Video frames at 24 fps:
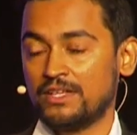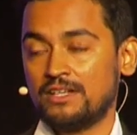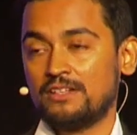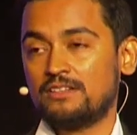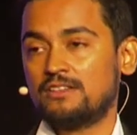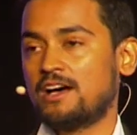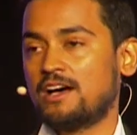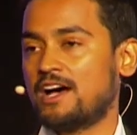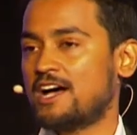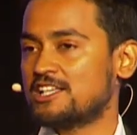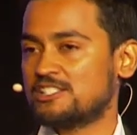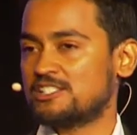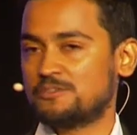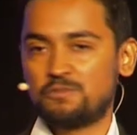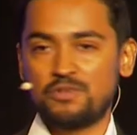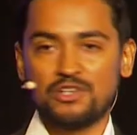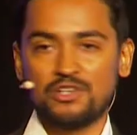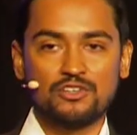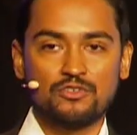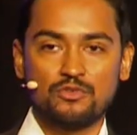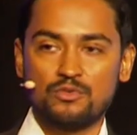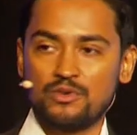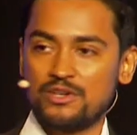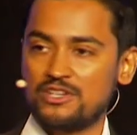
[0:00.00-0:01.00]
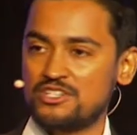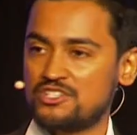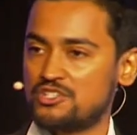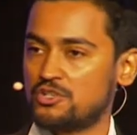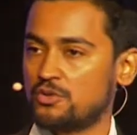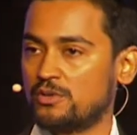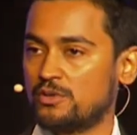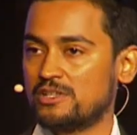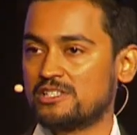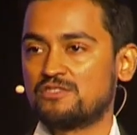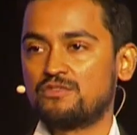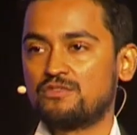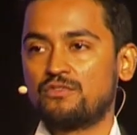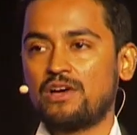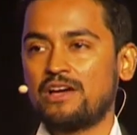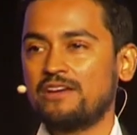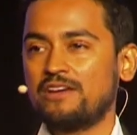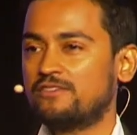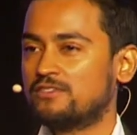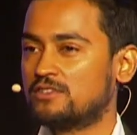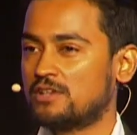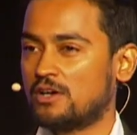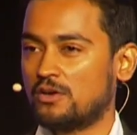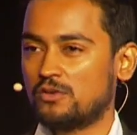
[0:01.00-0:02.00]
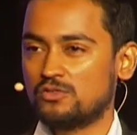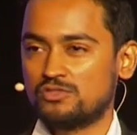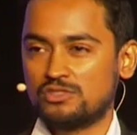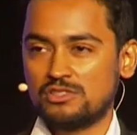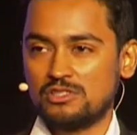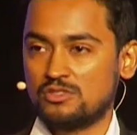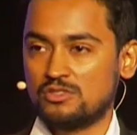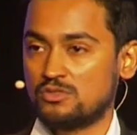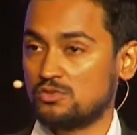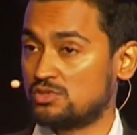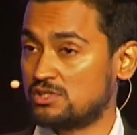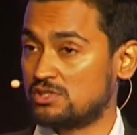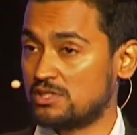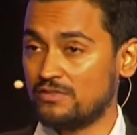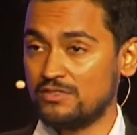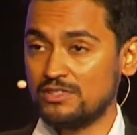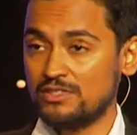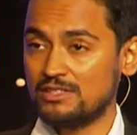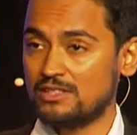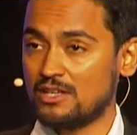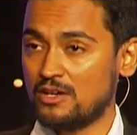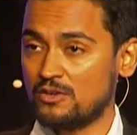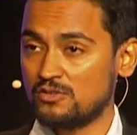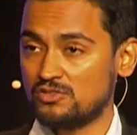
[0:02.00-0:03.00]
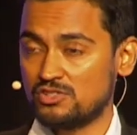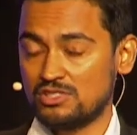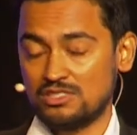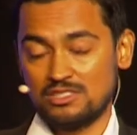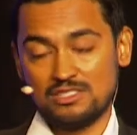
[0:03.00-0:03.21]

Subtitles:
The aspect ratio is 5,000 to 7,000,